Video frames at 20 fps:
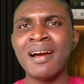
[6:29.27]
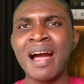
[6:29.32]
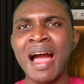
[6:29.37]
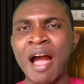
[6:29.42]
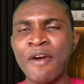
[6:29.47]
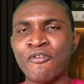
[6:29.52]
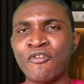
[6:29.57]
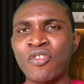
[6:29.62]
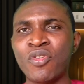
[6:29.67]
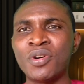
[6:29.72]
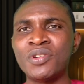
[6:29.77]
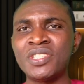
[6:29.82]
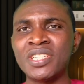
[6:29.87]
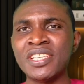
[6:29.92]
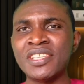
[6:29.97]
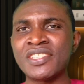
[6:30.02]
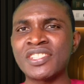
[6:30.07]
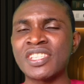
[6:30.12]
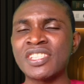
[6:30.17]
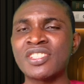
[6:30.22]
afford
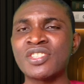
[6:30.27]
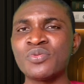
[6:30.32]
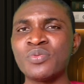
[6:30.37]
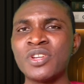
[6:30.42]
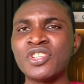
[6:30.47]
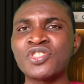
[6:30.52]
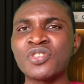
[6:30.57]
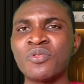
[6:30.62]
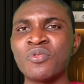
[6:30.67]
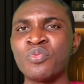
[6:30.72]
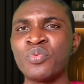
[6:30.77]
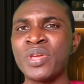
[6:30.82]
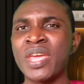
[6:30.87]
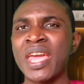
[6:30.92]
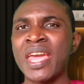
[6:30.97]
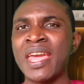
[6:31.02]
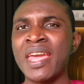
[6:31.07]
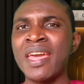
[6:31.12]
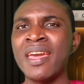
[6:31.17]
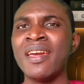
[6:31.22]
a situation
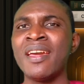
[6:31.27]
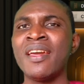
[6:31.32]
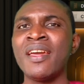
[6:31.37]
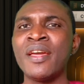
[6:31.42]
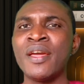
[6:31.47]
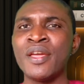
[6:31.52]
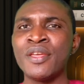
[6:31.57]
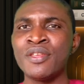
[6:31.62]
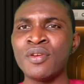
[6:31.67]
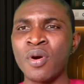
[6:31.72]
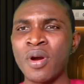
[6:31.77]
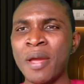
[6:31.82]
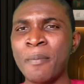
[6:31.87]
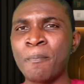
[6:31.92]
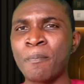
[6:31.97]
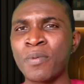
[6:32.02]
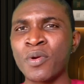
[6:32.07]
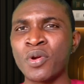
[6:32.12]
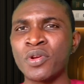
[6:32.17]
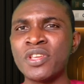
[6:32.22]
where your
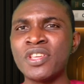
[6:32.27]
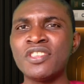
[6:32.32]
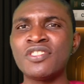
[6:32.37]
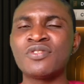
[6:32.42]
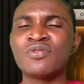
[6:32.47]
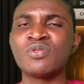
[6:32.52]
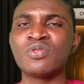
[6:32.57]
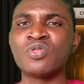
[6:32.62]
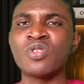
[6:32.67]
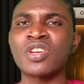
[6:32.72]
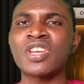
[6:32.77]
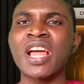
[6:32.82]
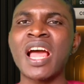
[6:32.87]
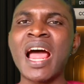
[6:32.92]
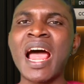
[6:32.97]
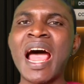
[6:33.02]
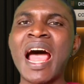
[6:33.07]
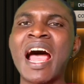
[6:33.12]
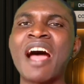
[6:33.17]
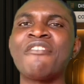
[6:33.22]
employees do not
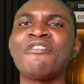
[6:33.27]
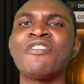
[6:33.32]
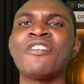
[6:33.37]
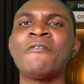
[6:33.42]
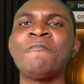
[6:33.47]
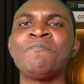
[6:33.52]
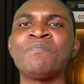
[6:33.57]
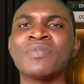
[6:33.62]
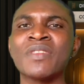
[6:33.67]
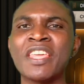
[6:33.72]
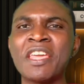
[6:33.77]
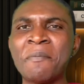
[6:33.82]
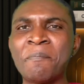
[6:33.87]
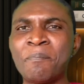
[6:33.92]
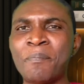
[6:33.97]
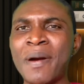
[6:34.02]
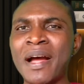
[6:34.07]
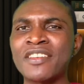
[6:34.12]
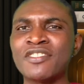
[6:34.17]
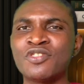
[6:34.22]
have a
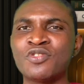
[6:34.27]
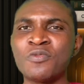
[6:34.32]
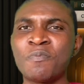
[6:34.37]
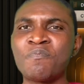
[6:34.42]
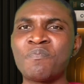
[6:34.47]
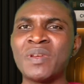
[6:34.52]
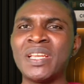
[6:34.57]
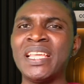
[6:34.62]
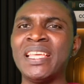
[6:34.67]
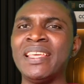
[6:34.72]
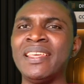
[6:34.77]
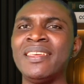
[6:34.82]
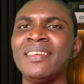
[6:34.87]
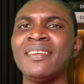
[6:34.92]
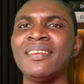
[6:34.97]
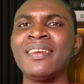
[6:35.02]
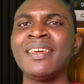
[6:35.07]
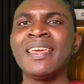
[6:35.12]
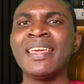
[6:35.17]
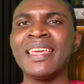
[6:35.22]
part to play
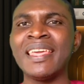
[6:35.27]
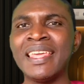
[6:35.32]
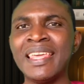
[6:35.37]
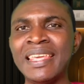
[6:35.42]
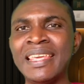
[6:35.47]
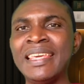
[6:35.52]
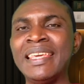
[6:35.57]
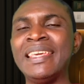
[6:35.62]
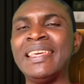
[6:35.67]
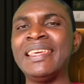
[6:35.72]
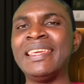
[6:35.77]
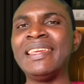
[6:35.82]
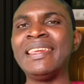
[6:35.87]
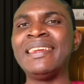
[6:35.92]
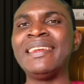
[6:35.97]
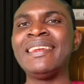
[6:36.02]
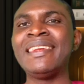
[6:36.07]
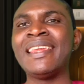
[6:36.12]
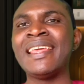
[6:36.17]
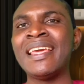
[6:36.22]

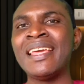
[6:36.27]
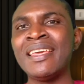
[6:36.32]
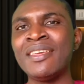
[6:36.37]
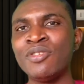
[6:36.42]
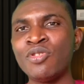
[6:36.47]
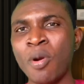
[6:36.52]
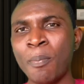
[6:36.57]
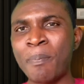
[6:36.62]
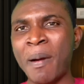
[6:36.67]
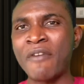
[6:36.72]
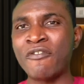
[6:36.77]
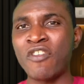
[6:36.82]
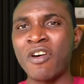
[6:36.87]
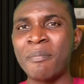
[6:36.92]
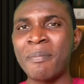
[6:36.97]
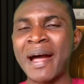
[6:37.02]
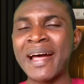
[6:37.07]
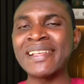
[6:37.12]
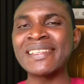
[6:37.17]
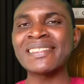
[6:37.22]
in your
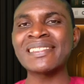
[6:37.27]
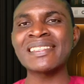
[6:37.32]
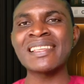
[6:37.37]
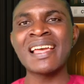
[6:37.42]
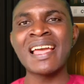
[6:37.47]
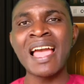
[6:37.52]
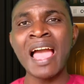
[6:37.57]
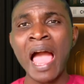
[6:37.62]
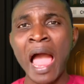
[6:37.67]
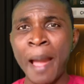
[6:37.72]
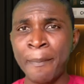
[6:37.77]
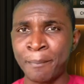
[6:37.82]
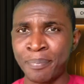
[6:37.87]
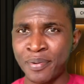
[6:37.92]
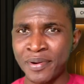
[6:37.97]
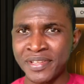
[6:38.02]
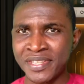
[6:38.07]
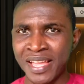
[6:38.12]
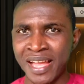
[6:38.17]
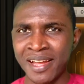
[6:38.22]
performance
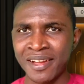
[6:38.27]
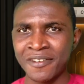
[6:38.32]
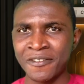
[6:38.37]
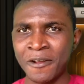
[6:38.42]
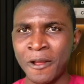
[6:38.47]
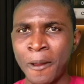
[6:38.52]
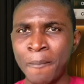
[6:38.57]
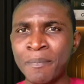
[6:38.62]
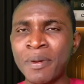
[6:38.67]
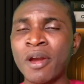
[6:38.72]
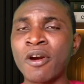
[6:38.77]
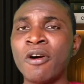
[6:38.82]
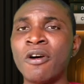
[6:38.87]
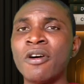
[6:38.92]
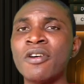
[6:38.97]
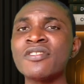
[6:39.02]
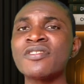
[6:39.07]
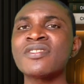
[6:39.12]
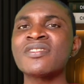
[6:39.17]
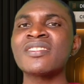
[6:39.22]
appraiser.
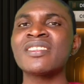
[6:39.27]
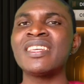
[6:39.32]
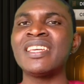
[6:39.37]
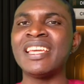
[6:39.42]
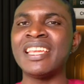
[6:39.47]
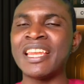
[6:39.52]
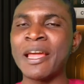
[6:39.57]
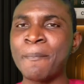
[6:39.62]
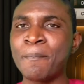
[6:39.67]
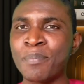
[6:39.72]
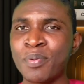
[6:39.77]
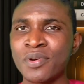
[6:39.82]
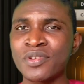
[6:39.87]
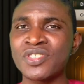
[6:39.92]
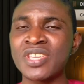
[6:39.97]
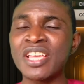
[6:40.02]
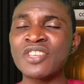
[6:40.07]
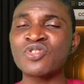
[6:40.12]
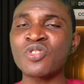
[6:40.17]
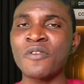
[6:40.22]
Because in the
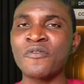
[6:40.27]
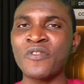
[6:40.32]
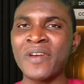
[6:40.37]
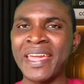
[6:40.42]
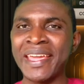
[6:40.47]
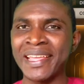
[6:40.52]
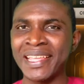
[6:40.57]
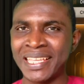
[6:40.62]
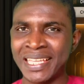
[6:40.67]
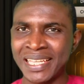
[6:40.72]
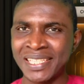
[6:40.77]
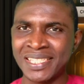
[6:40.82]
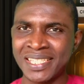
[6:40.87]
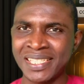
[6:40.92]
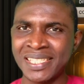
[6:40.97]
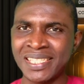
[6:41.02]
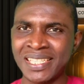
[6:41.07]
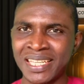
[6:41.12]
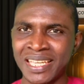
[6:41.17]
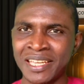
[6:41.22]
process of
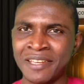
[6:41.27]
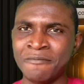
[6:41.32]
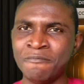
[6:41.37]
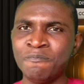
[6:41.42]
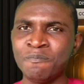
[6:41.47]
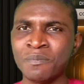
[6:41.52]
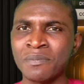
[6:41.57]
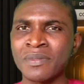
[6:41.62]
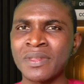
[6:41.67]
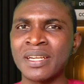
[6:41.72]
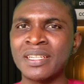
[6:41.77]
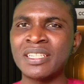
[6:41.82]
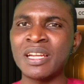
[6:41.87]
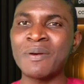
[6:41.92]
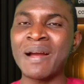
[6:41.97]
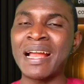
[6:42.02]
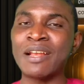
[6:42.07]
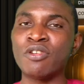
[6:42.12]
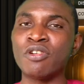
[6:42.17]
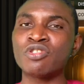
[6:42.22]
engaging them,
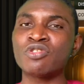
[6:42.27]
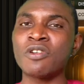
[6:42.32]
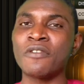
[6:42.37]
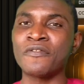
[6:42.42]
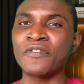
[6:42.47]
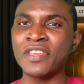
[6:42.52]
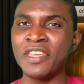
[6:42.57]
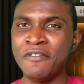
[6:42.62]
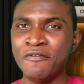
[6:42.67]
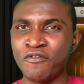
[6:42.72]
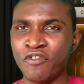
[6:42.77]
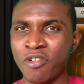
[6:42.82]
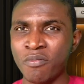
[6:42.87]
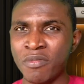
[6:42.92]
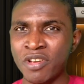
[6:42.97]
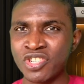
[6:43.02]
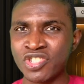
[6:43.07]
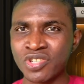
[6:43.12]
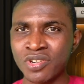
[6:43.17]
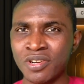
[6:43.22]
there are a lot of
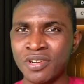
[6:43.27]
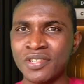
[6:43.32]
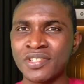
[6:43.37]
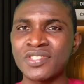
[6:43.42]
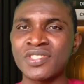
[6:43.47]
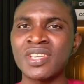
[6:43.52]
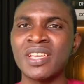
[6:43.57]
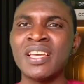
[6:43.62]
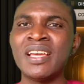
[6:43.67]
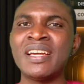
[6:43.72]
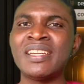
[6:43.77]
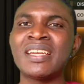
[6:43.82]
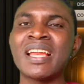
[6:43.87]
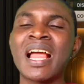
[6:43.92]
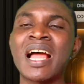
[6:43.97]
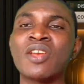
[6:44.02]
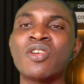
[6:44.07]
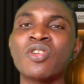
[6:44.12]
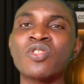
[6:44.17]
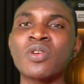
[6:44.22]
informations, there
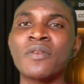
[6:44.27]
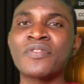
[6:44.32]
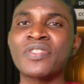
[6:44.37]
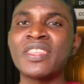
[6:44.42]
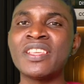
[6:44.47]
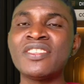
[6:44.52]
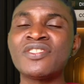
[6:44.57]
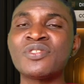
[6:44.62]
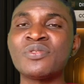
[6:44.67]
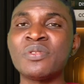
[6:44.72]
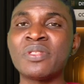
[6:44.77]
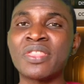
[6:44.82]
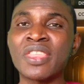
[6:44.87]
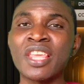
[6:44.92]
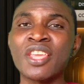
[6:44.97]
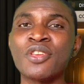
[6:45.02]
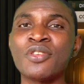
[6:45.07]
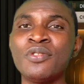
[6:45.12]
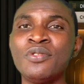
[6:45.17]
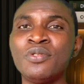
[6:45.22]
are a lot of things you
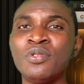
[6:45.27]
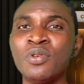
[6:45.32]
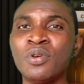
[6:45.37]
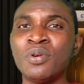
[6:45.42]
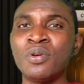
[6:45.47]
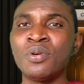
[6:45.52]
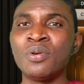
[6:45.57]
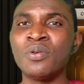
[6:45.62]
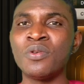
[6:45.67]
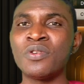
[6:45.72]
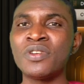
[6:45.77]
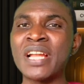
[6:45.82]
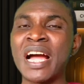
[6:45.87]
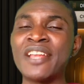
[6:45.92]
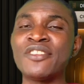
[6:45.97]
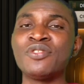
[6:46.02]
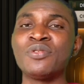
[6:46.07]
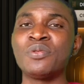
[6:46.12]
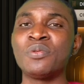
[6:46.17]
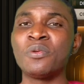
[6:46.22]
think you know
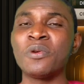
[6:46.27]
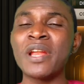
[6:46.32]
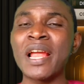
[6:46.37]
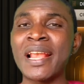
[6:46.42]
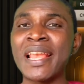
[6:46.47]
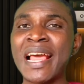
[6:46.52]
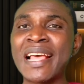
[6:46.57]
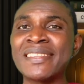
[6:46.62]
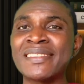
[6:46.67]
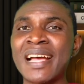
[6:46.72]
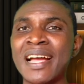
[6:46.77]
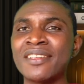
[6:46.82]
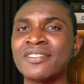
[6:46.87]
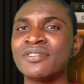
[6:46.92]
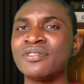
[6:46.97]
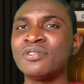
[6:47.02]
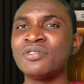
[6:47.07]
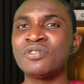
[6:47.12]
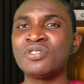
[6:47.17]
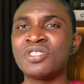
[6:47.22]
that you realize that
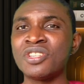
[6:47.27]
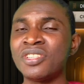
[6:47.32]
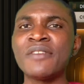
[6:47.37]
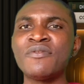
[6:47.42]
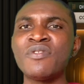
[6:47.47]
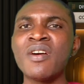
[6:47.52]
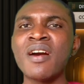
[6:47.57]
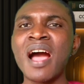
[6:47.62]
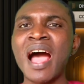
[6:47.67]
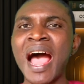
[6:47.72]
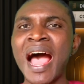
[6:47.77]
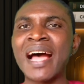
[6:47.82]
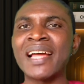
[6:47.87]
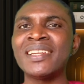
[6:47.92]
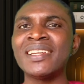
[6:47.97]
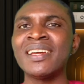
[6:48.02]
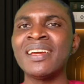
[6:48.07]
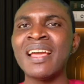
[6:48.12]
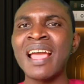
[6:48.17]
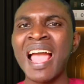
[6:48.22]
you didn't even
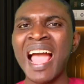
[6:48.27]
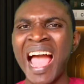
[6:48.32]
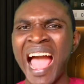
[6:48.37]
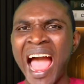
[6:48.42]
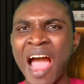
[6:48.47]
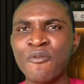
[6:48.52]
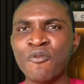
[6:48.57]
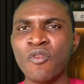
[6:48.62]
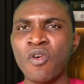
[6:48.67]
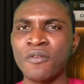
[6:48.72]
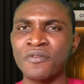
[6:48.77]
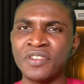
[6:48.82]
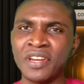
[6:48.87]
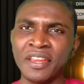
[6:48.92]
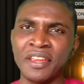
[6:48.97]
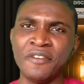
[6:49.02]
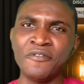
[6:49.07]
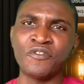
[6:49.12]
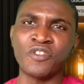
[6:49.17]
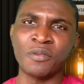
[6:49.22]
have half of the
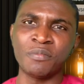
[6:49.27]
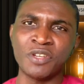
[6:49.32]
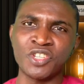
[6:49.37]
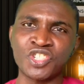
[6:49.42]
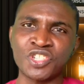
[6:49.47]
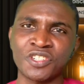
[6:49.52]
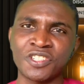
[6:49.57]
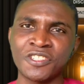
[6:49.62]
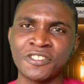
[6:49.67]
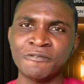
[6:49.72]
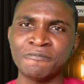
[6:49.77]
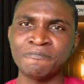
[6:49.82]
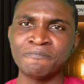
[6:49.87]
information.